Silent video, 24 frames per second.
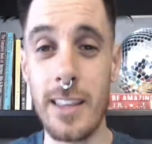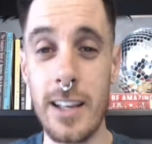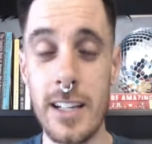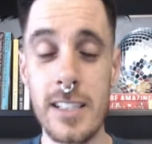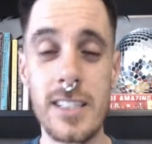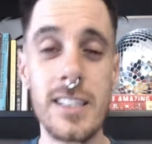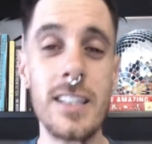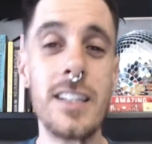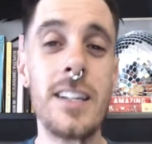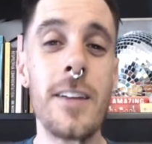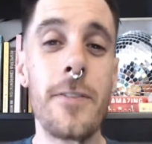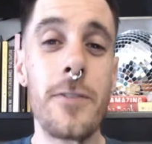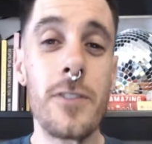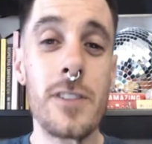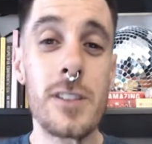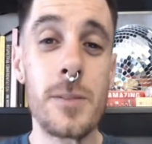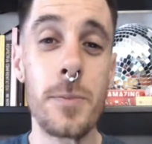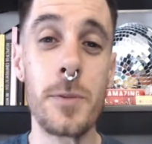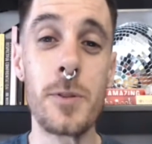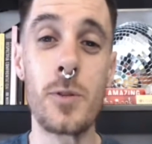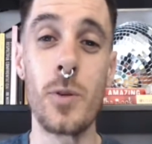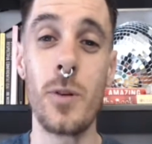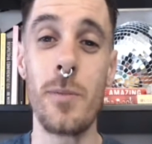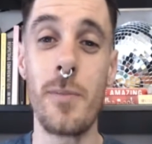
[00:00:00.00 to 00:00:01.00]
it's the difference
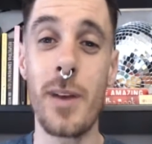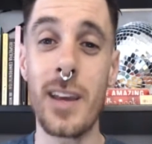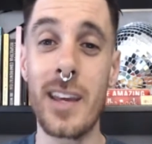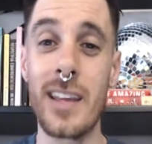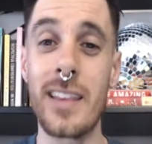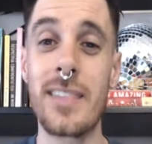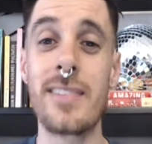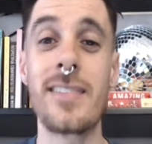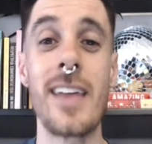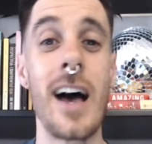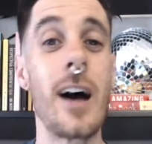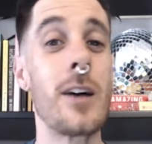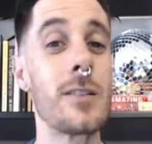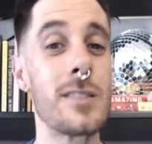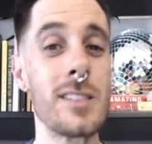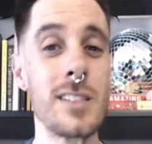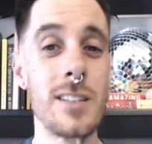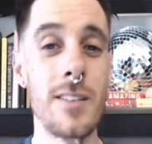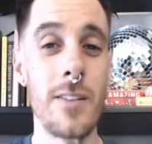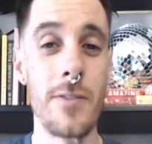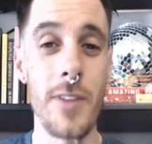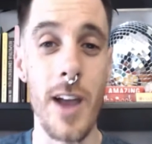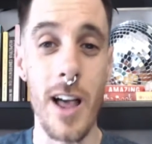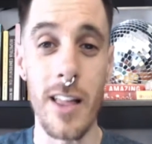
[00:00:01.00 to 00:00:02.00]
between making thousands
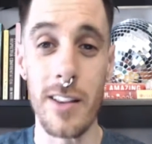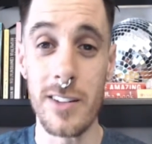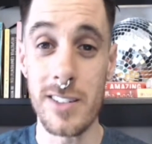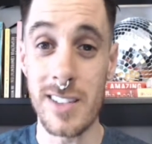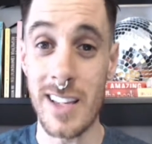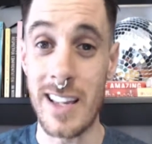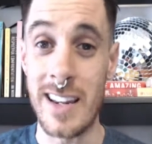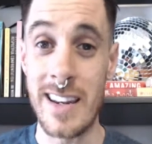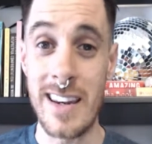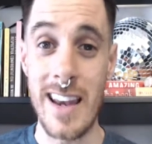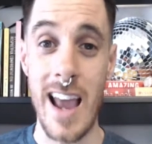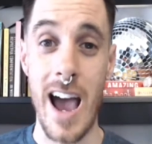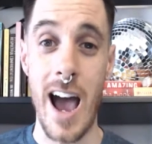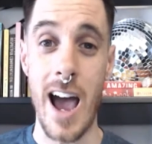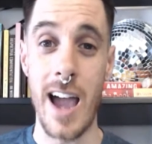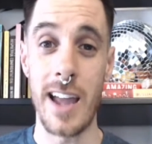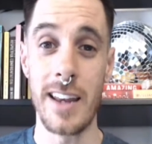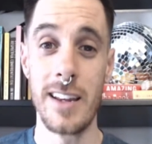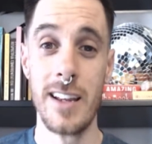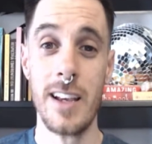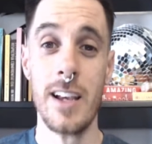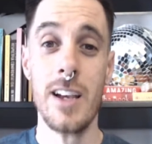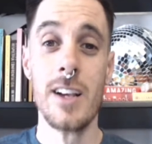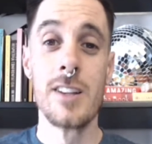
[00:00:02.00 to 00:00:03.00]
of dollars and not.
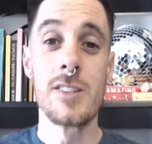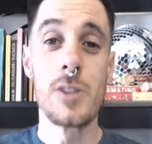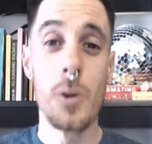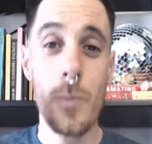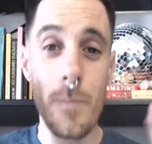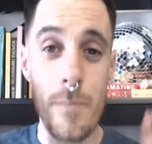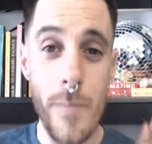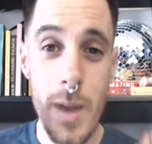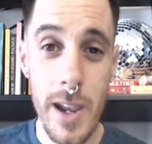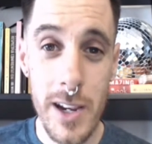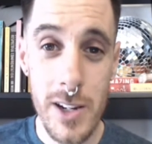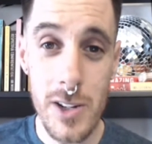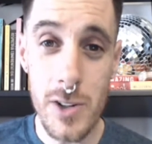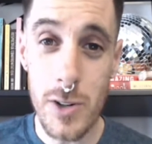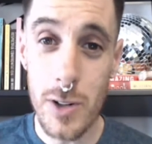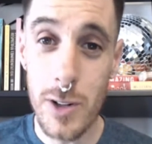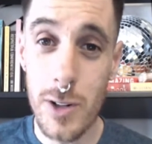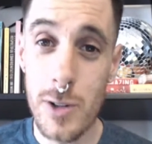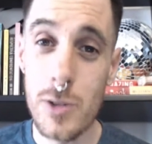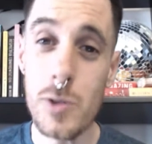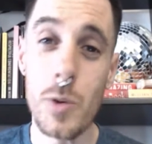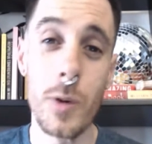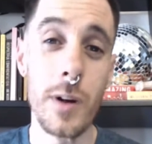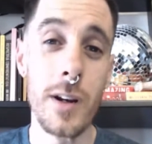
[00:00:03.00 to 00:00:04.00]
So make sure you
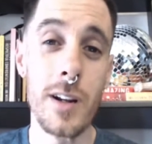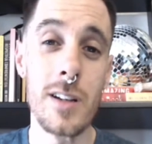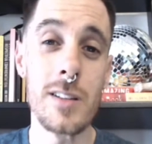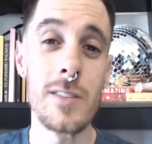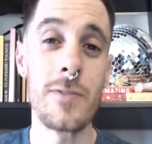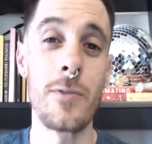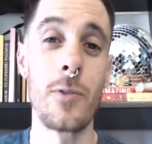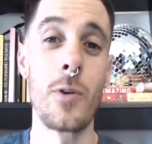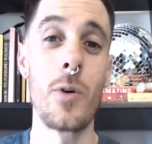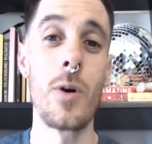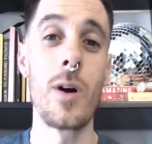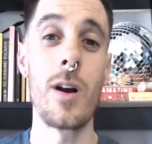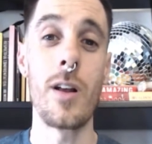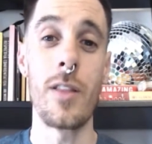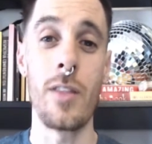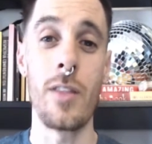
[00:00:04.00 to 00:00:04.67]
join us for